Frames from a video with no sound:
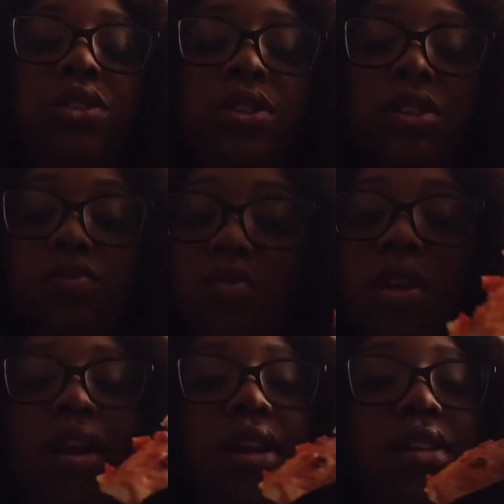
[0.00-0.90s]
or
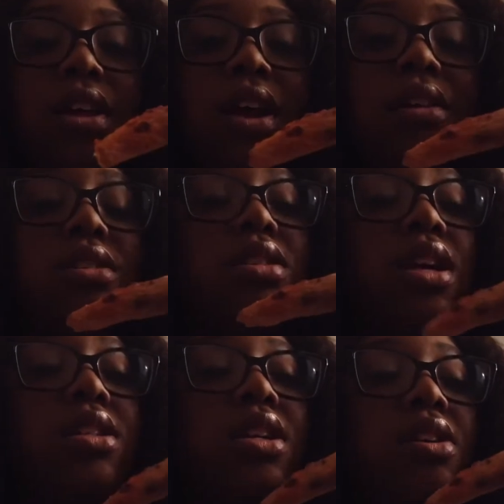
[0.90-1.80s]
anything I
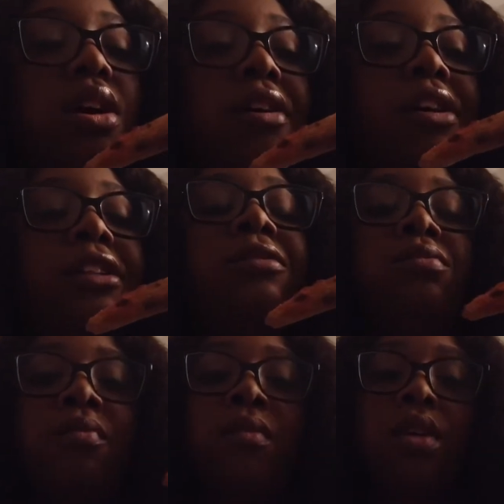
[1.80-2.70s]
decide to tell y'all,
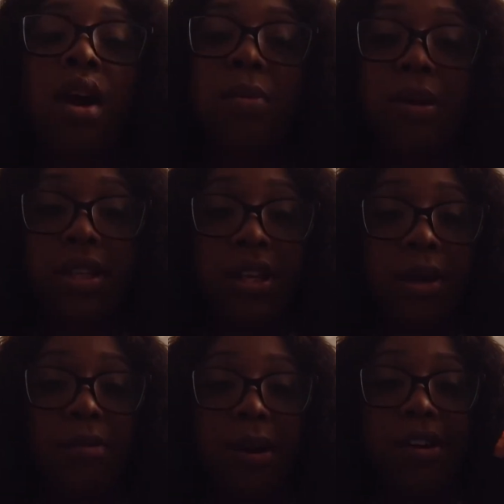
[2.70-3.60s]
I'll pick the
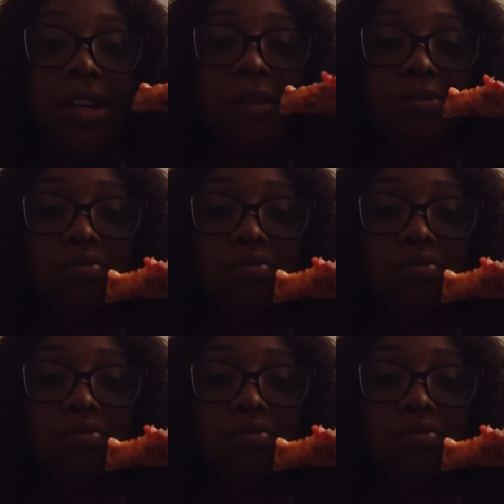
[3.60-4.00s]
camera back up.